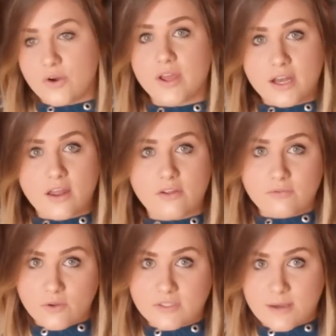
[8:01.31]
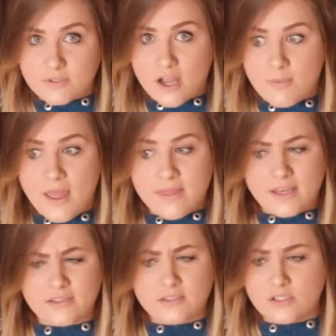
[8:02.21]
go get another full-time job and
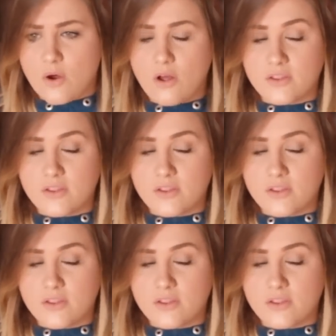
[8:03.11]
then do all